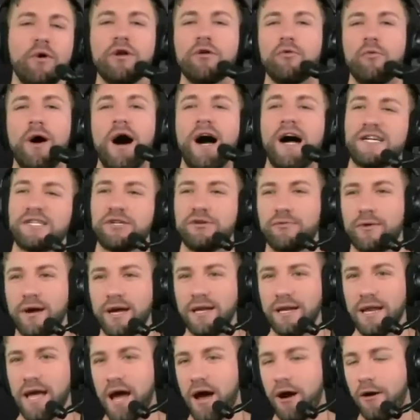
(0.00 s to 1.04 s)
you're watching right
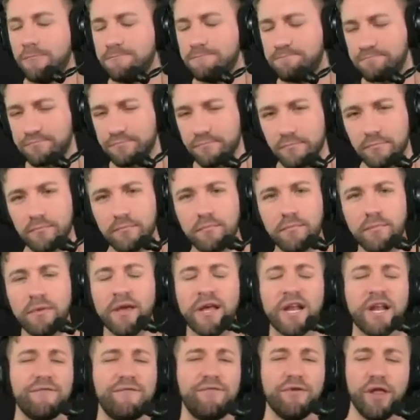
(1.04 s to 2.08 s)
now,
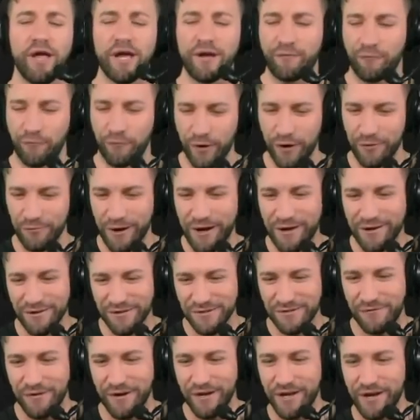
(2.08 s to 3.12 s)
and if you like free
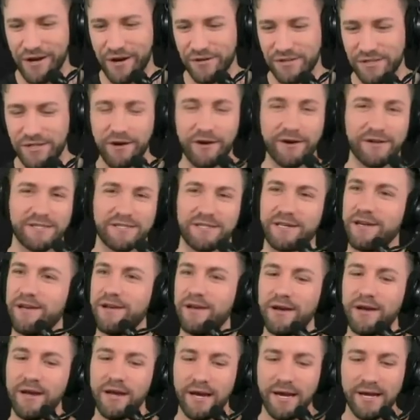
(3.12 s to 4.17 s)
Raiders videos, seriously,
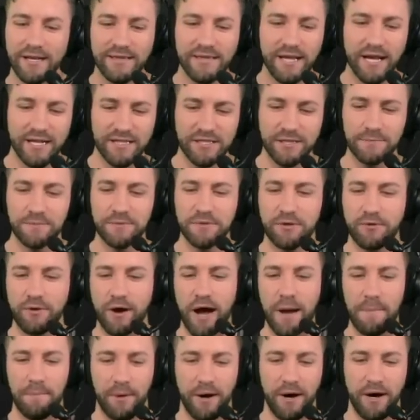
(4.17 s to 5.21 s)
hit that
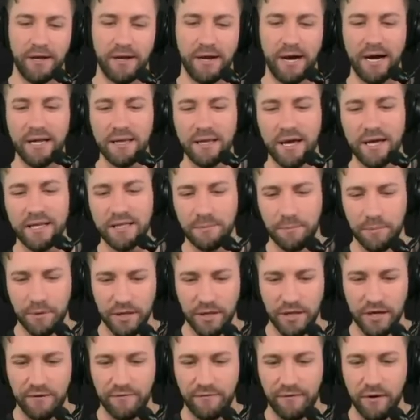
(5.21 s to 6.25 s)
subscribe button. I like to
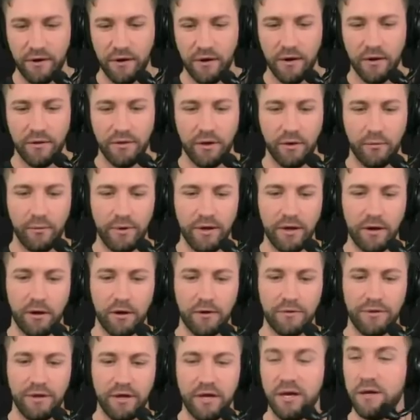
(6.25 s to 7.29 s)
believe that we
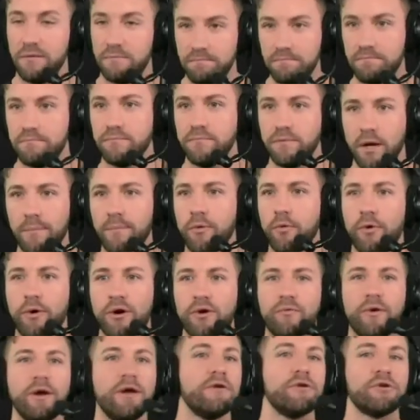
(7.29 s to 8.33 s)
are the number one
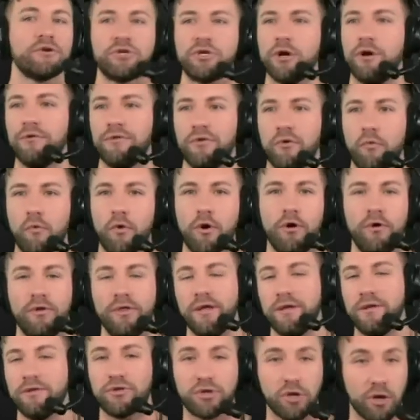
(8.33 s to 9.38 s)
Raiders show in the world.
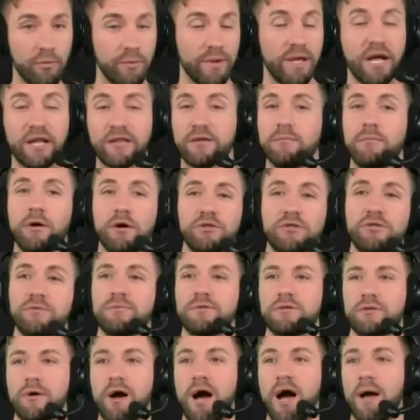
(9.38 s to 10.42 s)
And sure, we got the most
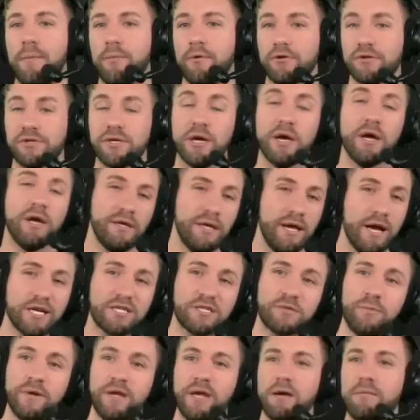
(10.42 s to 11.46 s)
subscribers.
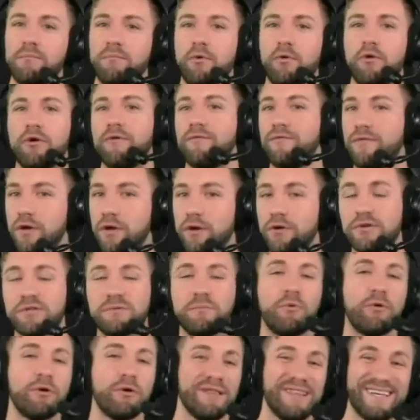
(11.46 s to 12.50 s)
Yes, we get more views,
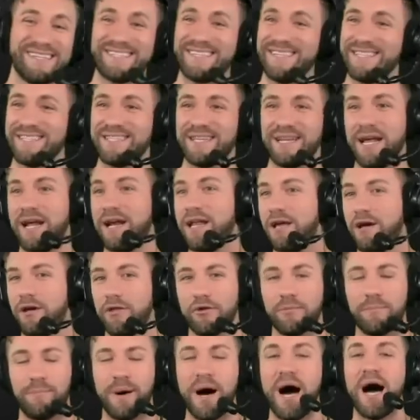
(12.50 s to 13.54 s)
more listens than any
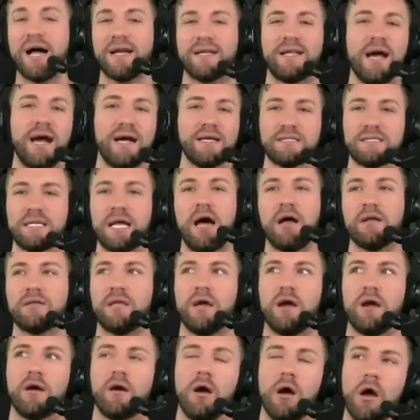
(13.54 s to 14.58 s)
other podcast out
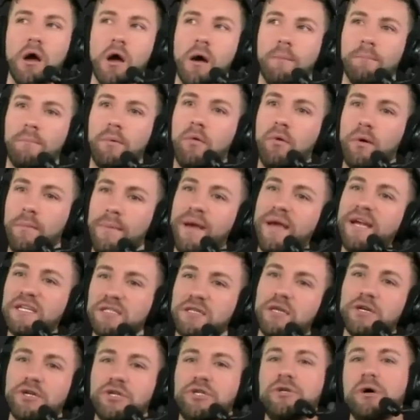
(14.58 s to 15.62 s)
there. But what makes
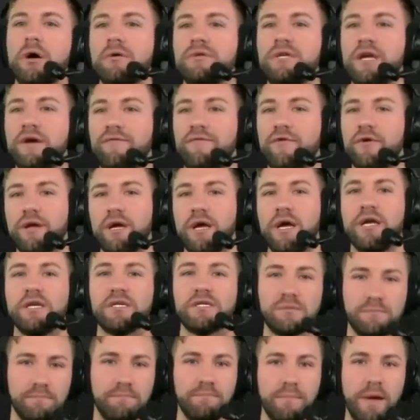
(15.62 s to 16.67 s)
this show different
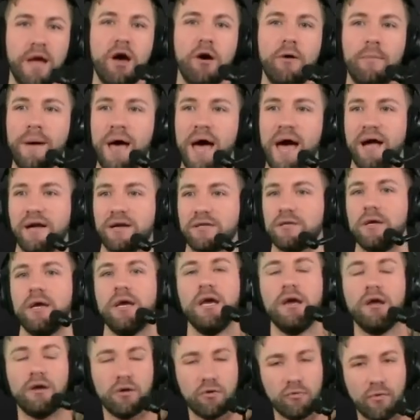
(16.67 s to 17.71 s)
is mailbags,
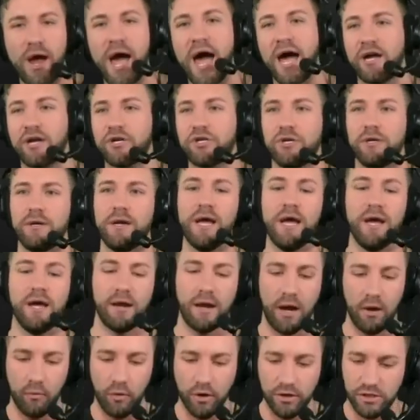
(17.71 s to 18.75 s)
interaction. And
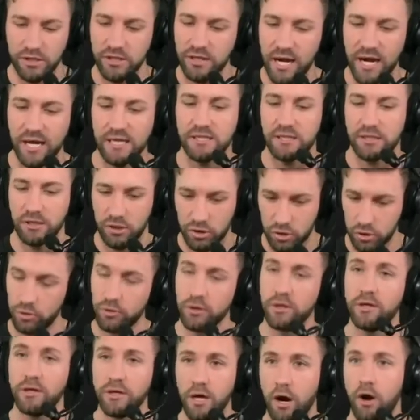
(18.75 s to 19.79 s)
I want you guys to
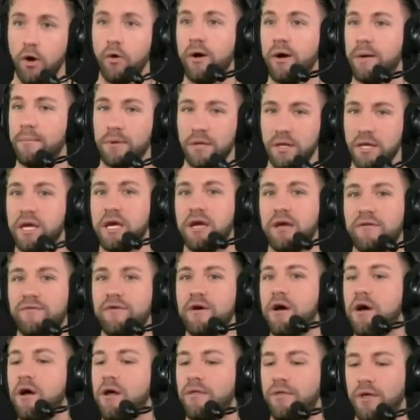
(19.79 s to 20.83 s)
truly know and believe
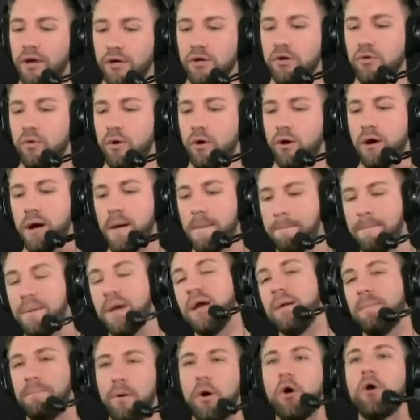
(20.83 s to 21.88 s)
that you are a
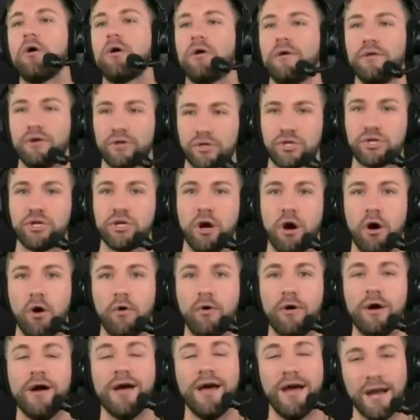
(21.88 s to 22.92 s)
big part of the show,
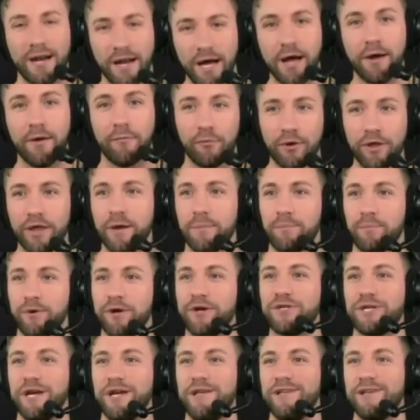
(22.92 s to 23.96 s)
and I really
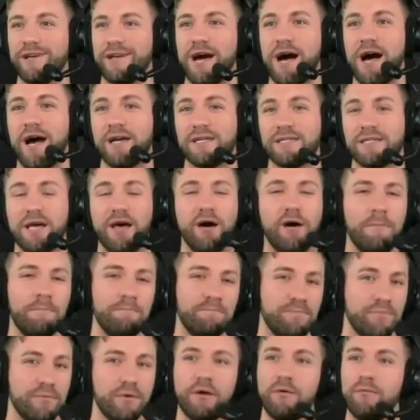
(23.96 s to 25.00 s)
appreciate you guys. Hell,
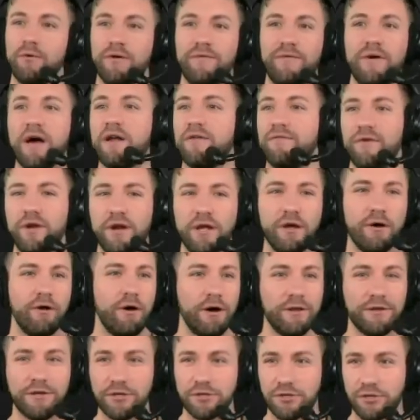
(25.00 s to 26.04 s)
we've had a video
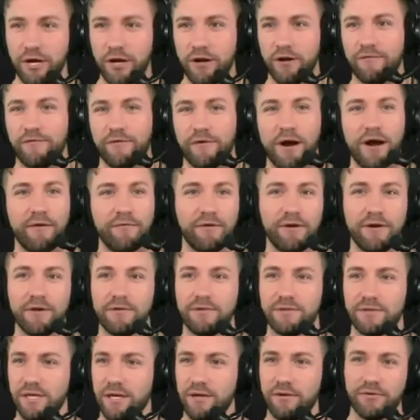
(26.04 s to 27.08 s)
on this channel for every
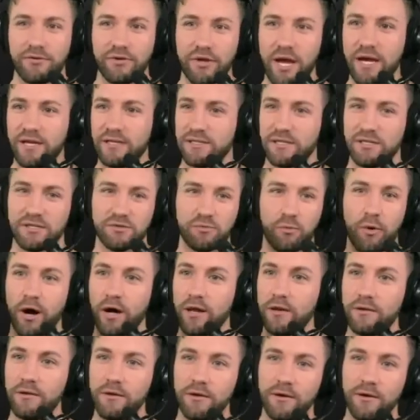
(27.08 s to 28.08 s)
single day since what?